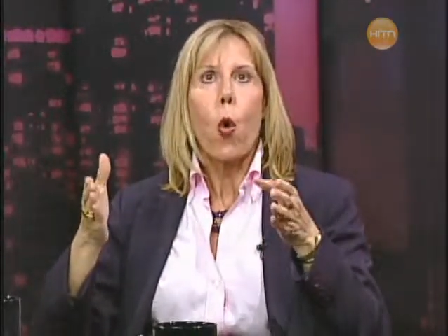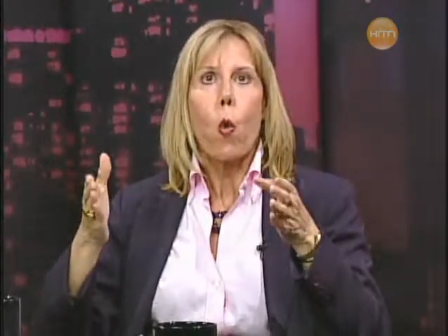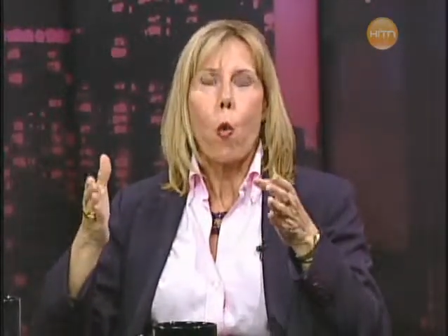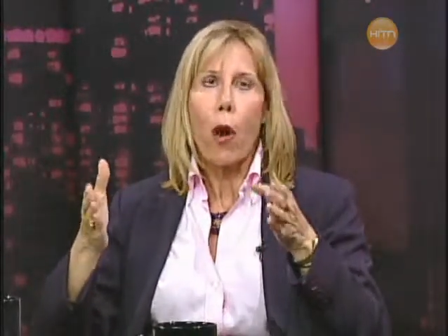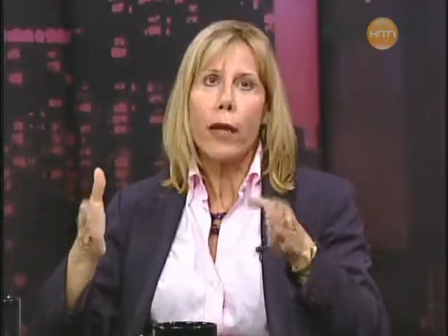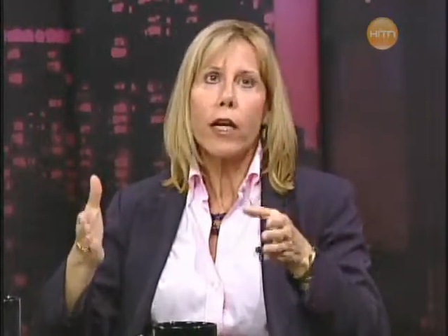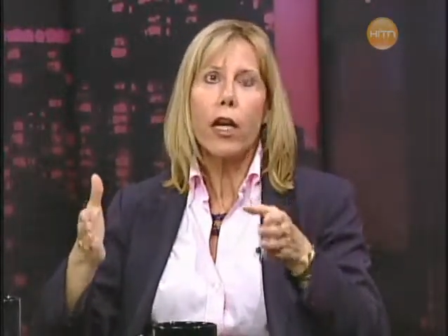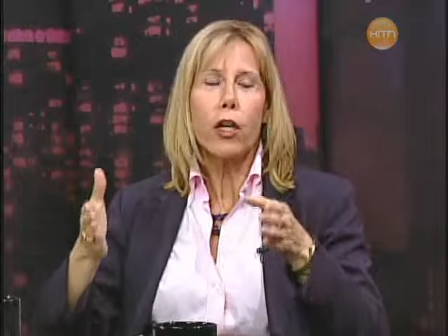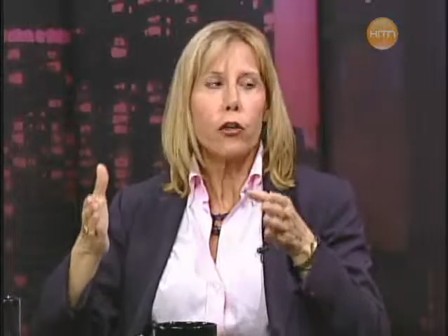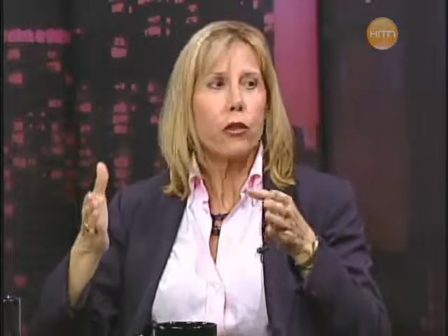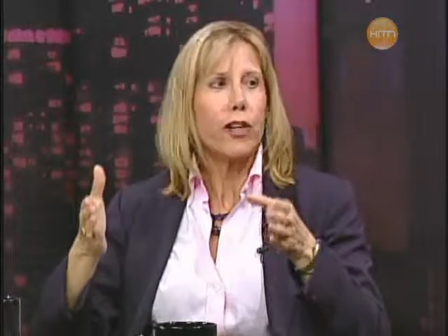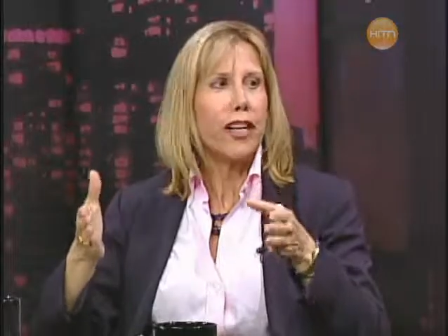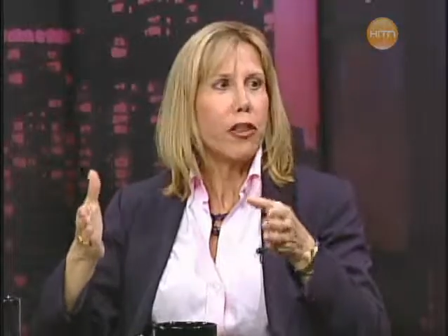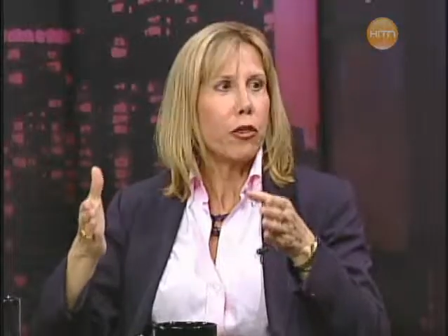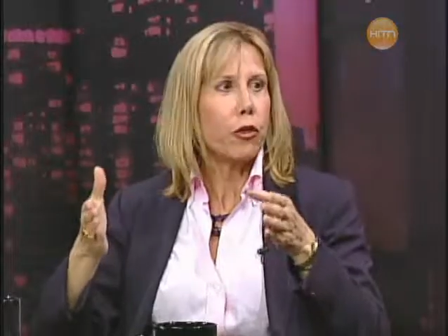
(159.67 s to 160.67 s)

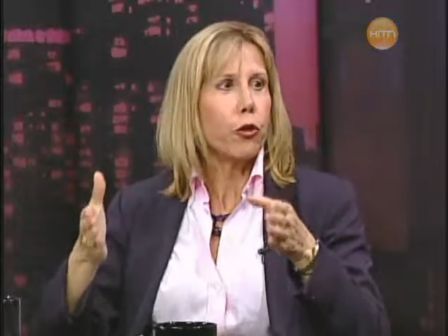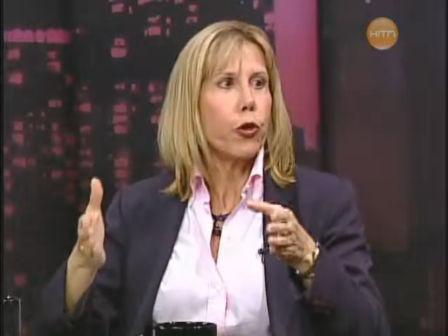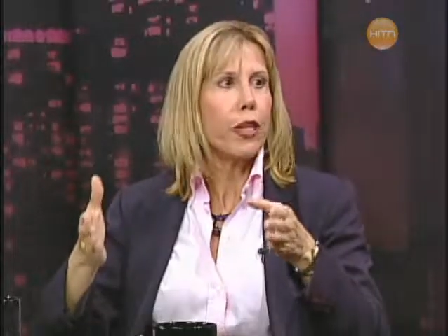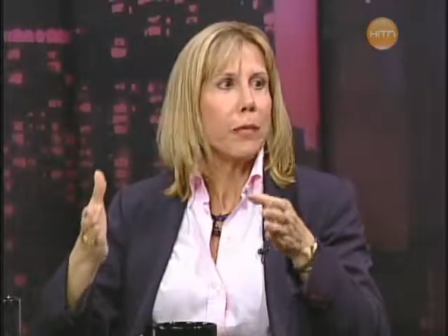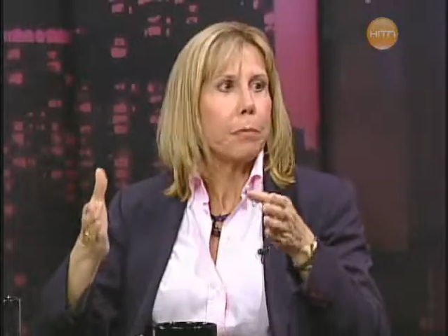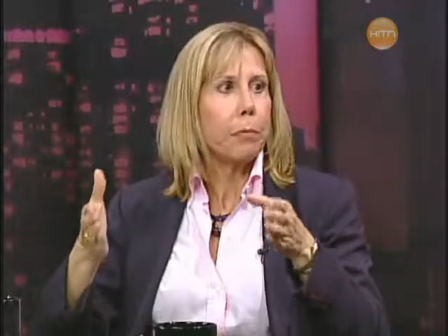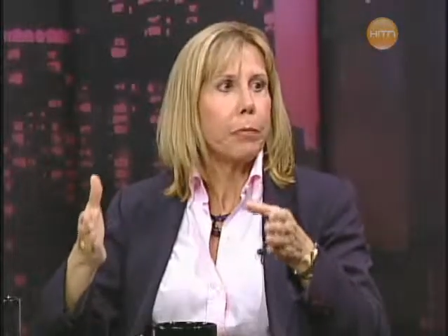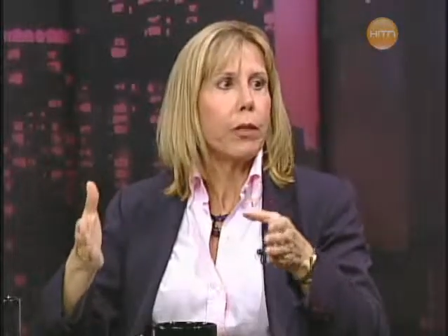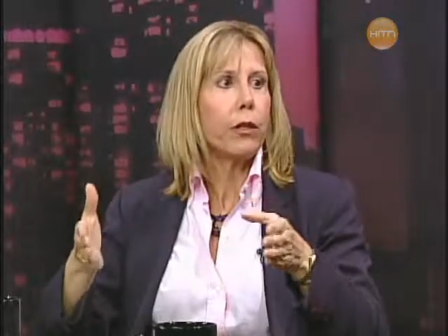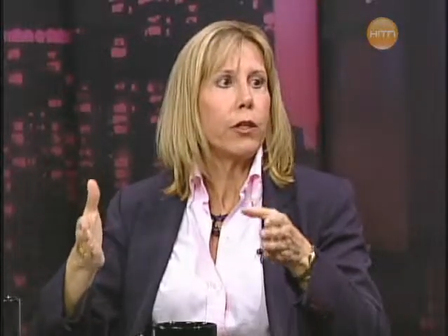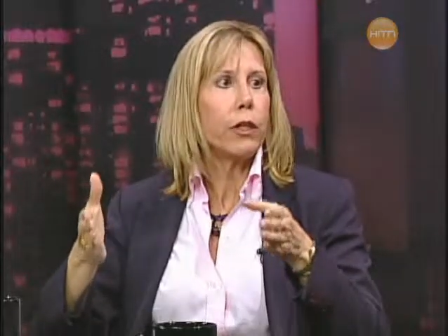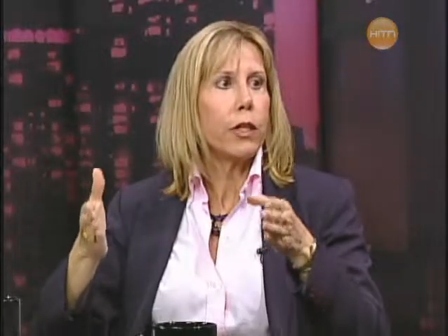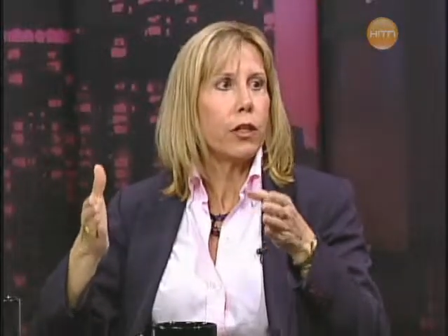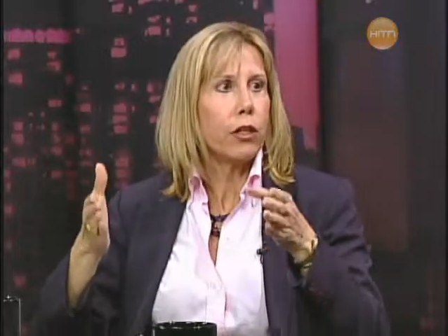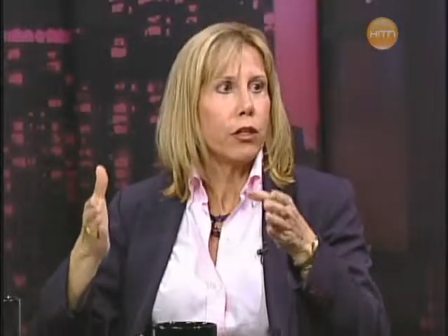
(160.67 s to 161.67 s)
$130
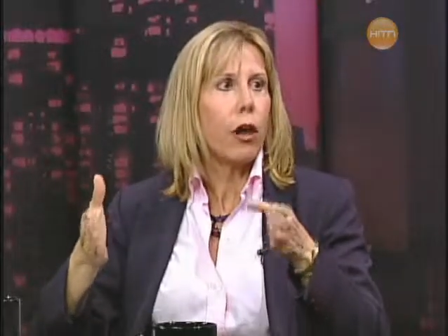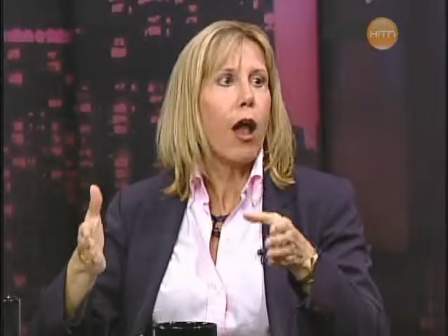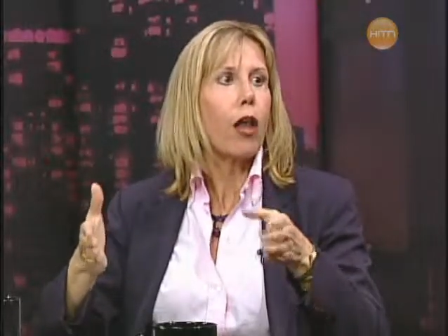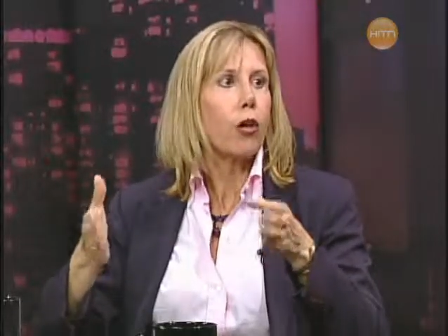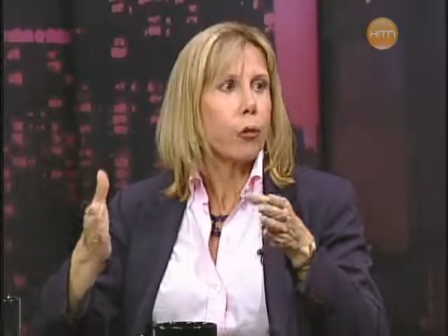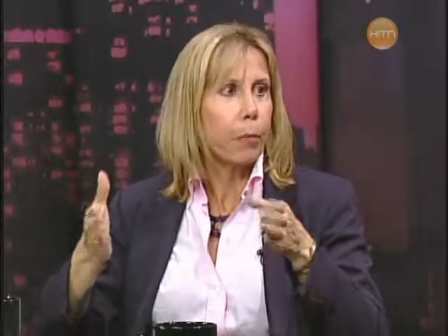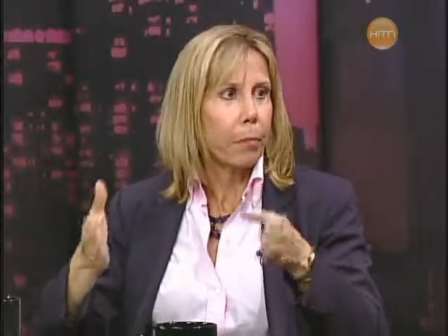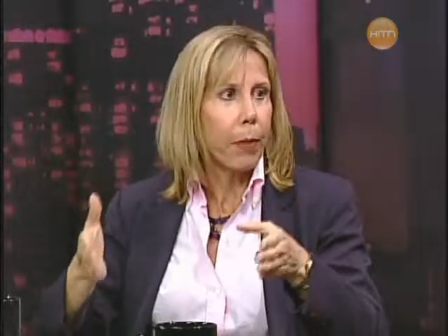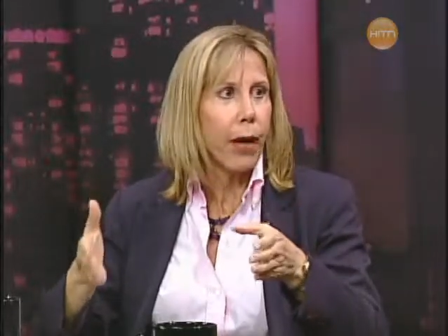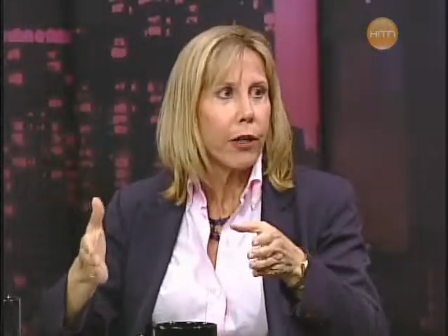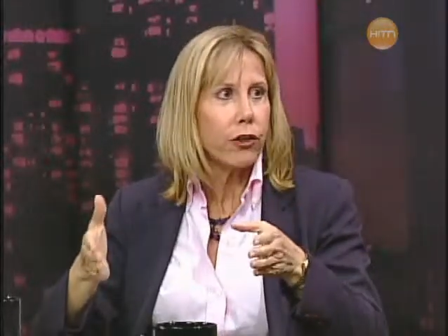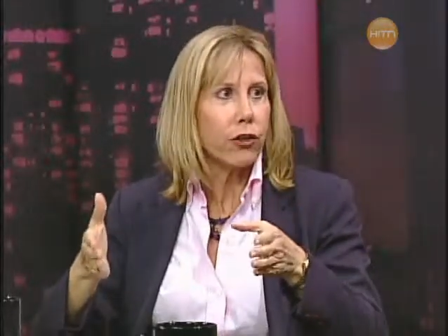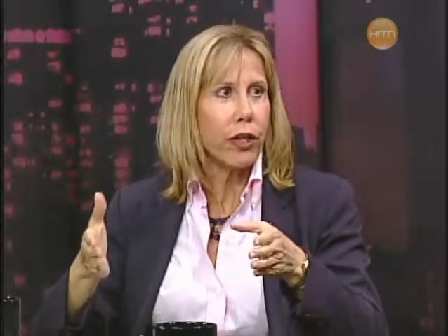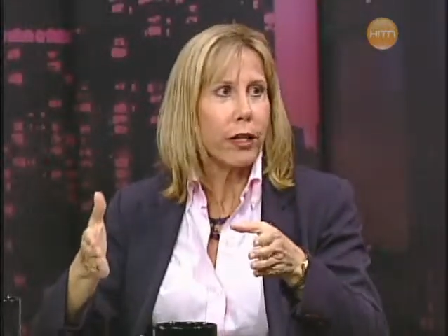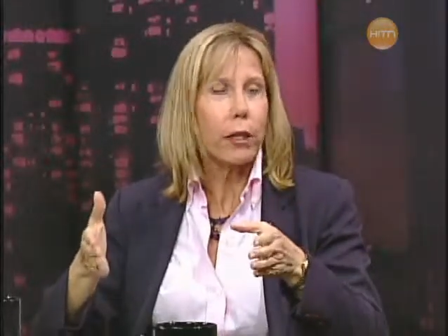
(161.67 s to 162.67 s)
billion
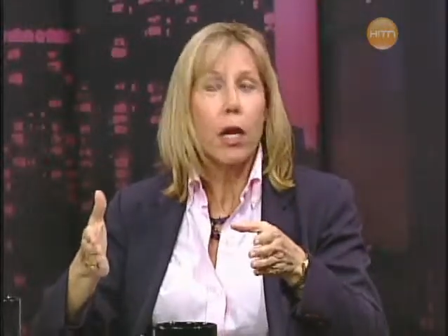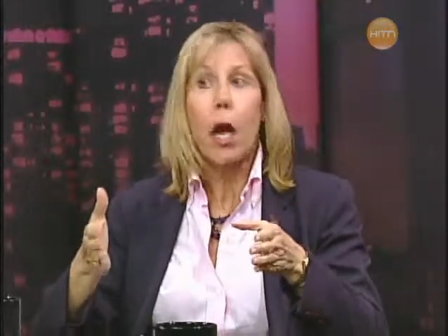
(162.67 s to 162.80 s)
budget